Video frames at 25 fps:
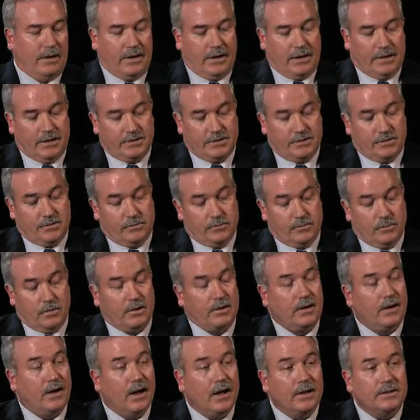as to
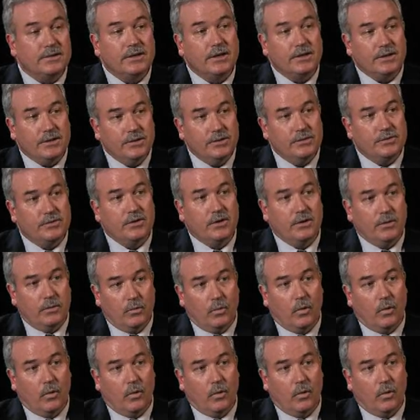what constitutes good